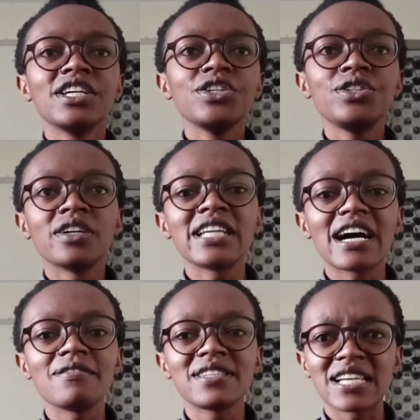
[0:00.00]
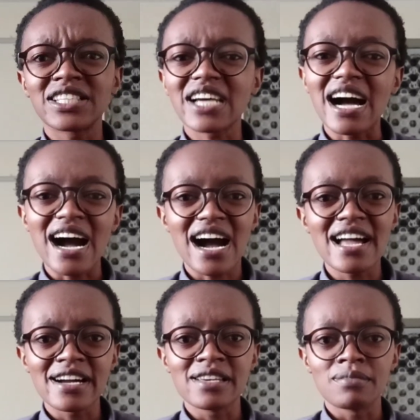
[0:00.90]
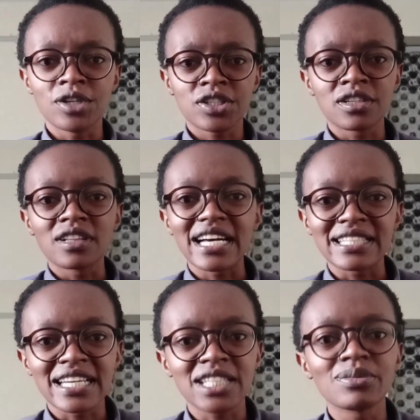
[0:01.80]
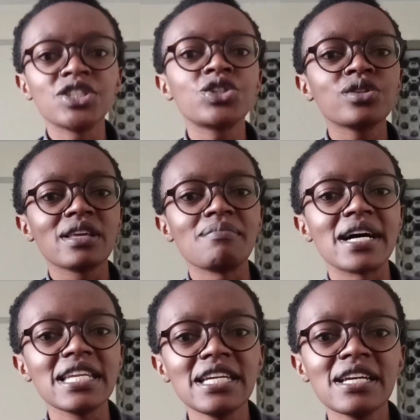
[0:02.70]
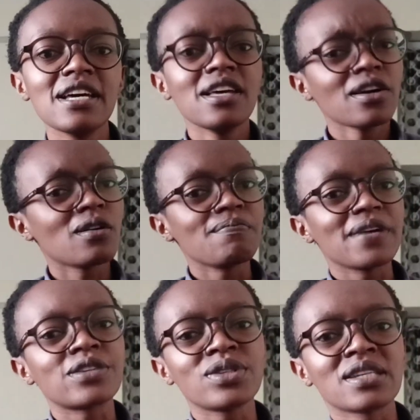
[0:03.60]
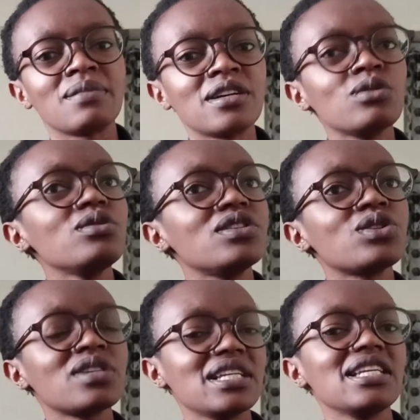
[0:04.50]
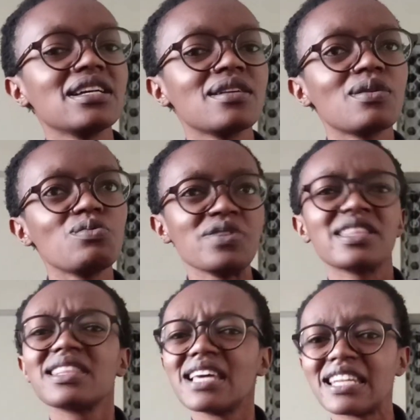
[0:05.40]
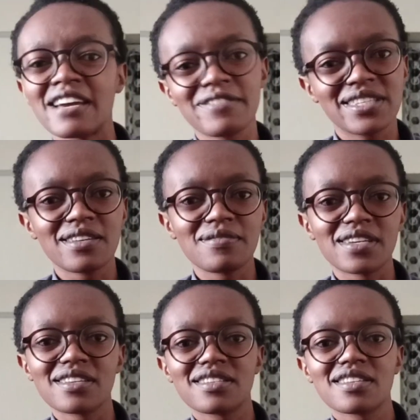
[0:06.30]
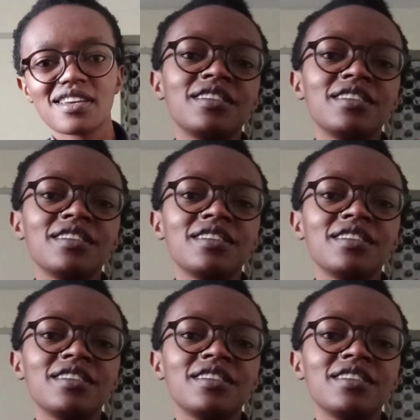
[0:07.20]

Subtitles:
you don't have such a higher emotional attachment to the money compared to someone who's trading with their life savings.